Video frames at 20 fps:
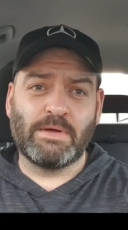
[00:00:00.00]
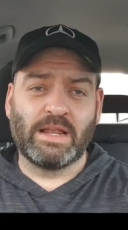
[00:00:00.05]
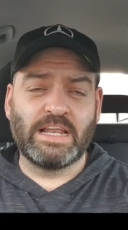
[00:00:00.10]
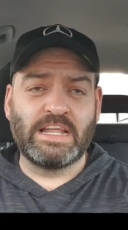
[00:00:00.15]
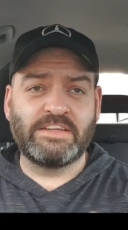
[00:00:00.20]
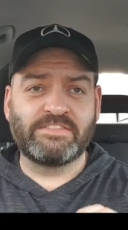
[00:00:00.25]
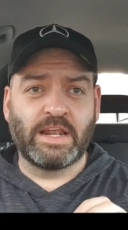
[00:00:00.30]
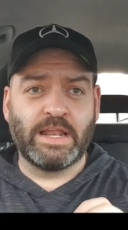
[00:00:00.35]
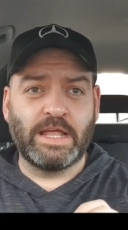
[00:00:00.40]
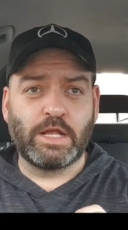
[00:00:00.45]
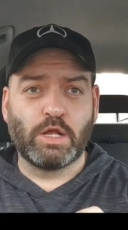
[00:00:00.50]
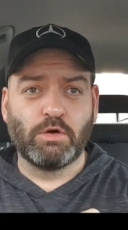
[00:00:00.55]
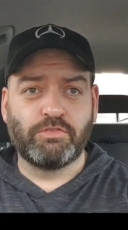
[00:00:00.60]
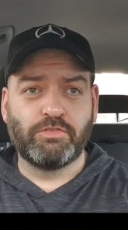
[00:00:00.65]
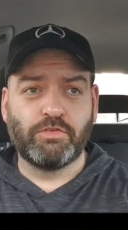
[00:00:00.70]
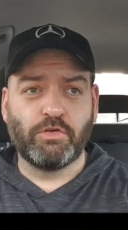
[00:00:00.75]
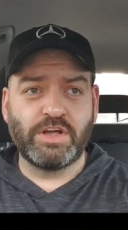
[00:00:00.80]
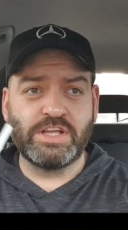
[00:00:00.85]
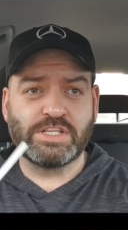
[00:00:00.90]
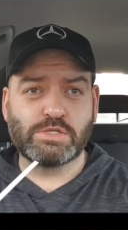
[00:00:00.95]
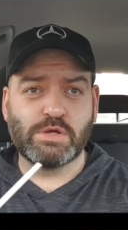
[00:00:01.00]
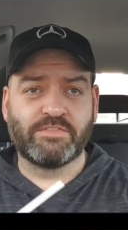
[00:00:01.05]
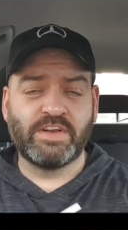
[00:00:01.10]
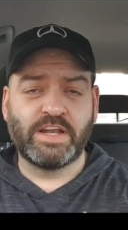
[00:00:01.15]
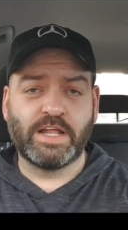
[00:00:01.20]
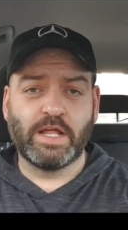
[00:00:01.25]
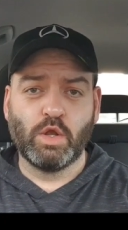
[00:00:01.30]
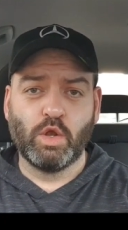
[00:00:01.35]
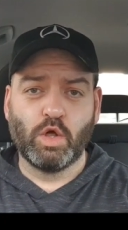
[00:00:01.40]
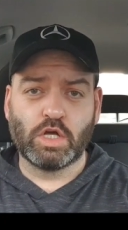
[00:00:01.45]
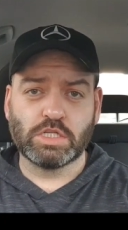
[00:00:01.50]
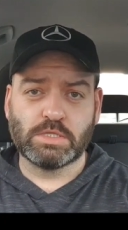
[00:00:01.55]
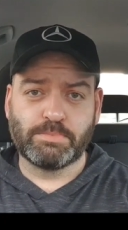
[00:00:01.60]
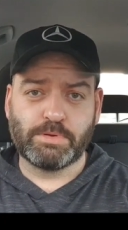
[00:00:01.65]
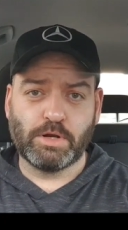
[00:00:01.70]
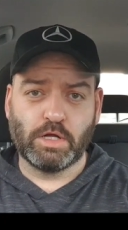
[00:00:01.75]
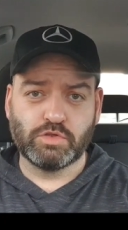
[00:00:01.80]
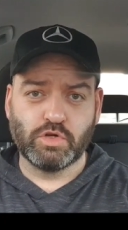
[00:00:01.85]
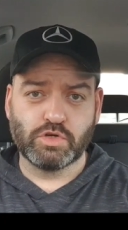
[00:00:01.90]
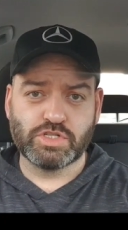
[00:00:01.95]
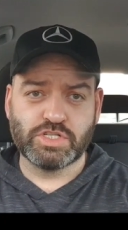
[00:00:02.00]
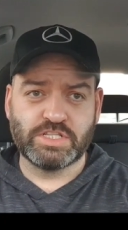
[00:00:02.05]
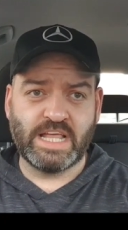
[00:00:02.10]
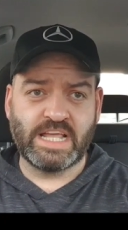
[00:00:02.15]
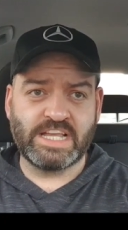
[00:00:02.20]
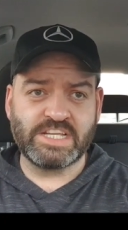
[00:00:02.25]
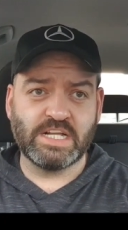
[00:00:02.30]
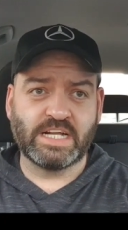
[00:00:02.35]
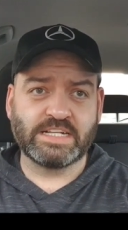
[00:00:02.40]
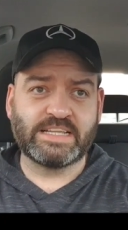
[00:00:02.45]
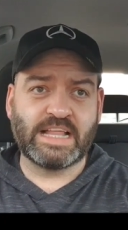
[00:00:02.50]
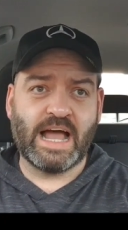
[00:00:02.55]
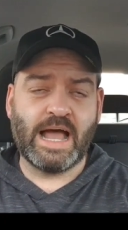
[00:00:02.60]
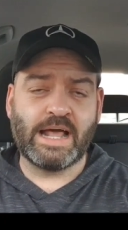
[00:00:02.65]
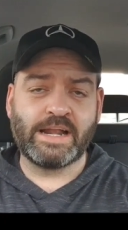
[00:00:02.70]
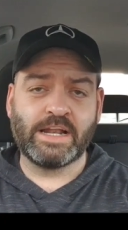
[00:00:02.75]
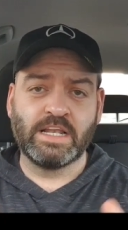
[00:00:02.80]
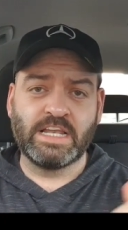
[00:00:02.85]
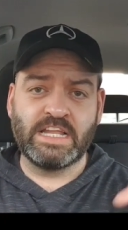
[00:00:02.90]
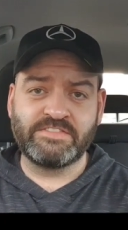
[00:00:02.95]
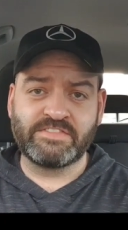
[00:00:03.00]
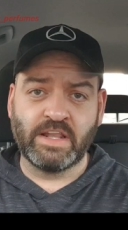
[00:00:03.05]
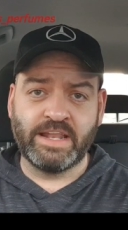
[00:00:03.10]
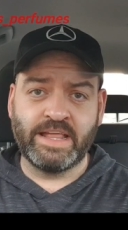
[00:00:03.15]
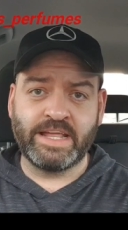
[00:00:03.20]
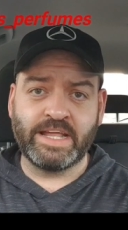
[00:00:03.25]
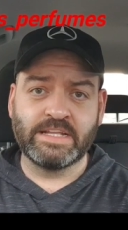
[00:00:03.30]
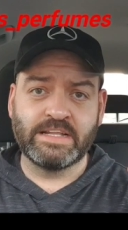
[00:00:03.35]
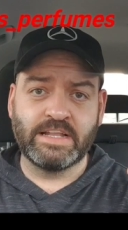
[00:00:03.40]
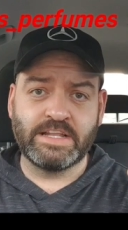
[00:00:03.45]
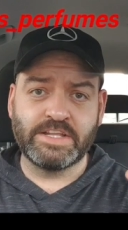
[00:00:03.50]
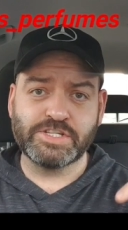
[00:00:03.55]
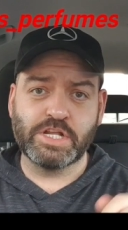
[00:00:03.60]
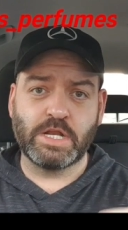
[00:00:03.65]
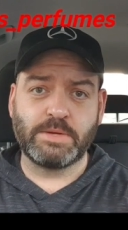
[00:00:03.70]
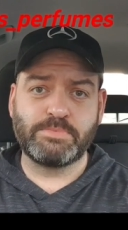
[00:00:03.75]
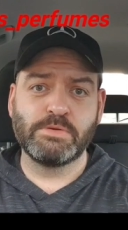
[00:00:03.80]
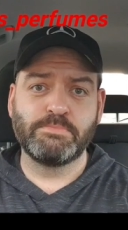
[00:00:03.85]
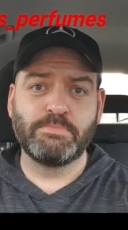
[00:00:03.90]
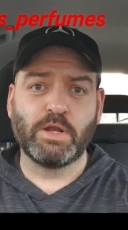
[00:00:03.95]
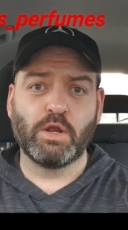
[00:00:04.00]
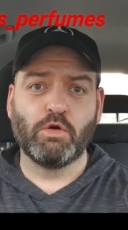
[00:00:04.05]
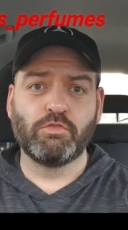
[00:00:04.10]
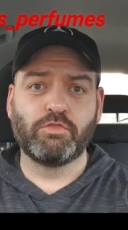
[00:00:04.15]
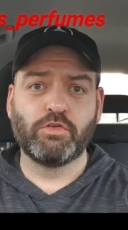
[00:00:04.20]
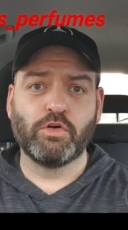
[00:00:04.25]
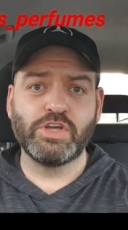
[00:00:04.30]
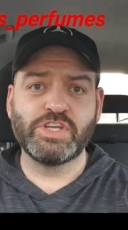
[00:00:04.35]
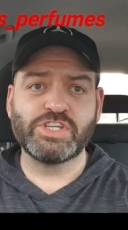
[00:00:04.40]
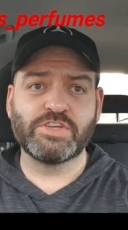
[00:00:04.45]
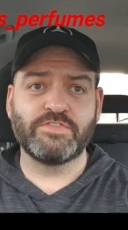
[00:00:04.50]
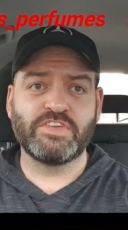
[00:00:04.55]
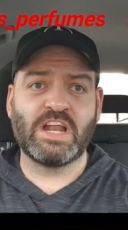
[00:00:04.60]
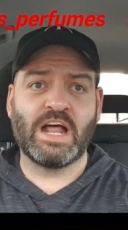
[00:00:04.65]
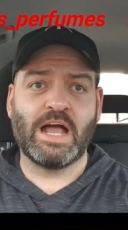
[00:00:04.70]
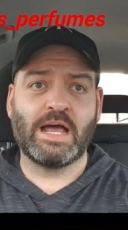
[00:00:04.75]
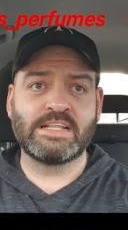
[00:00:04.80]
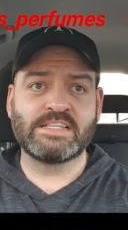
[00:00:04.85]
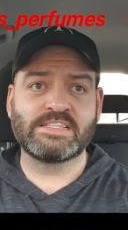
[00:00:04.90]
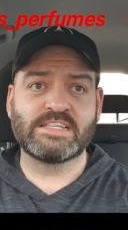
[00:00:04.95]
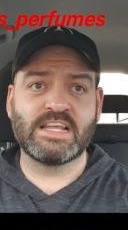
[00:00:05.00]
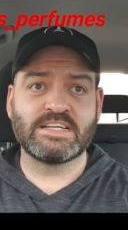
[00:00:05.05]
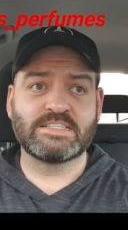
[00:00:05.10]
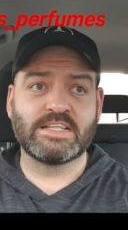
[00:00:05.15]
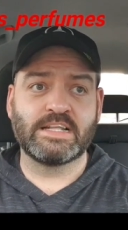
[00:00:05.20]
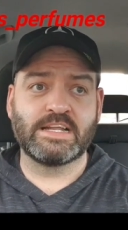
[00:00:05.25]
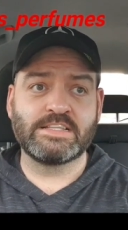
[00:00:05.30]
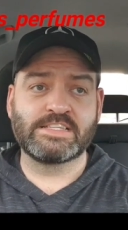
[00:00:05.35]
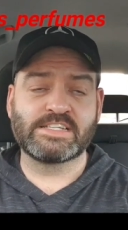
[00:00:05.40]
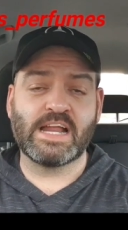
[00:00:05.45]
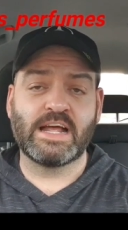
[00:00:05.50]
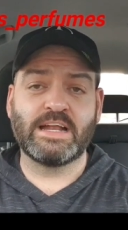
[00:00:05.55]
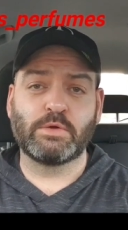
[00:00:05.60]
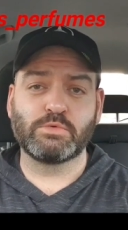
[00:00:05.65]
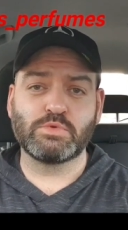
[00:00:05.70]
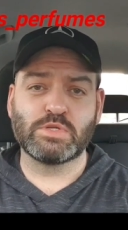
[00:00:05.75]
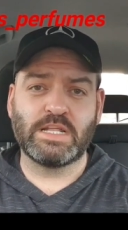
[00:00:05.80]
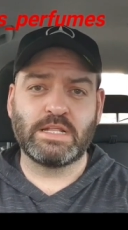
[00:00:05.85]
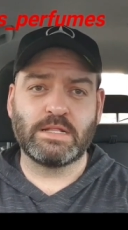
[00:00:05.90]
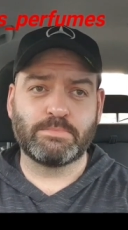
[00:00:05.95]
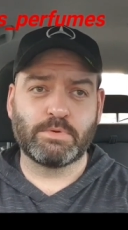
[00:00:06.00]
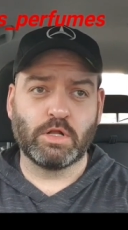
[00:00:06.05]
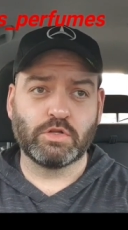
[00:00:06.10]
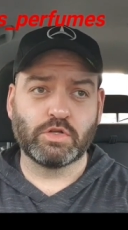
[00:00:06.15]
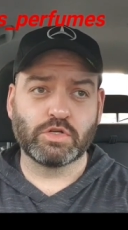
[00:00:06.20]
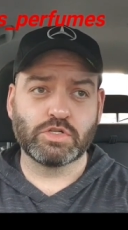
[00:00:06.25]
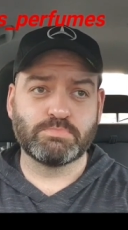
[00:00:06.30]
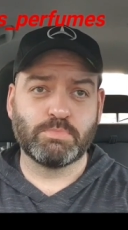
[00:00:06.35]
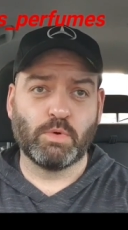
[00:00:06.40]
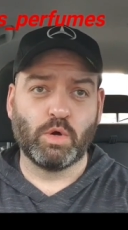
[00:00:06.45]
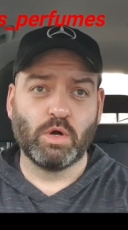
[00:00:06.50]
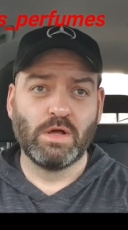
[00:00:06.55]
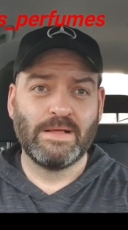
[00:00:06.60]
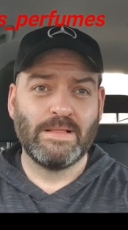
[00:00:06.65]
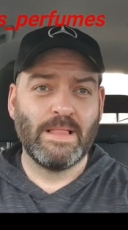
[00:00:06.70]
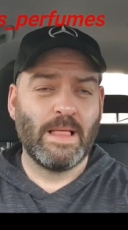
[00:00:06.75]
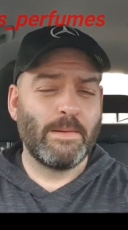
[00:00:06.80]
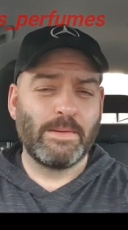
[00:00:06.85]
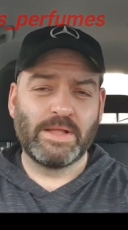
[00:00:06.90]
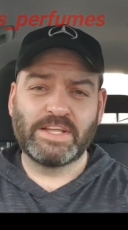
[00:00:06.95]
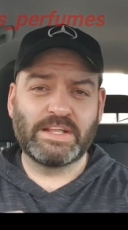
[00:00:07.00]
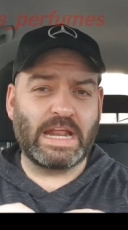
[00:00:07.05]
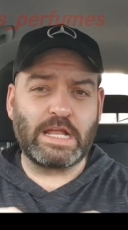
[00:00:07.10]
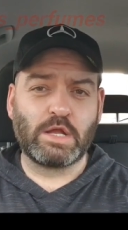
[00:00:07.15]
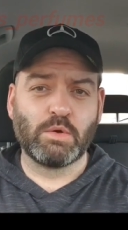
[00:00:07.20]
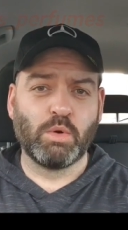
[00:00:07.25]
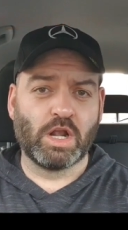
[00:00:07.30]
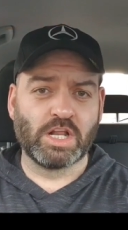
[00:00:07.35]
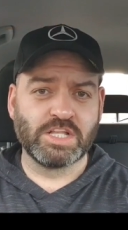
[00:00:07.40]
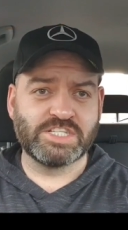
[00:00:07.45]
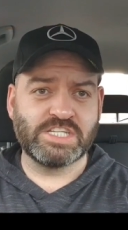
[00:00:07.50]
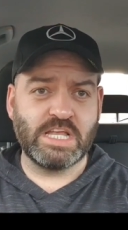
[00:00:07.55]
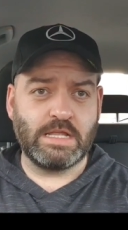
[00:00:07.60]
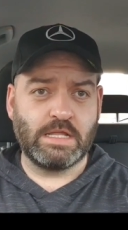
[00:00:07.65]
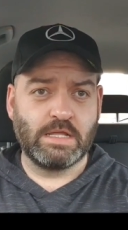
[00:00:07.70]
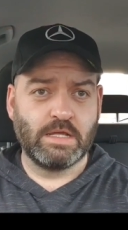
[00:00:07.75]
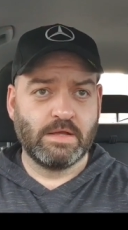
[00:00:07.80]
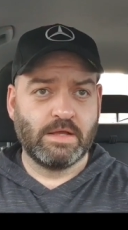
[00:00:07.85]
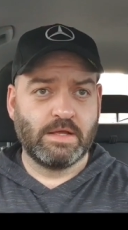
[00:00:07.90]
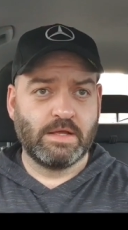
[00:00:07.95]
I'll leave the link up for you to have a little look at the products and things like that. And I'll leave the link in the description below for you if you're interested in trying out any of the products. But great quality.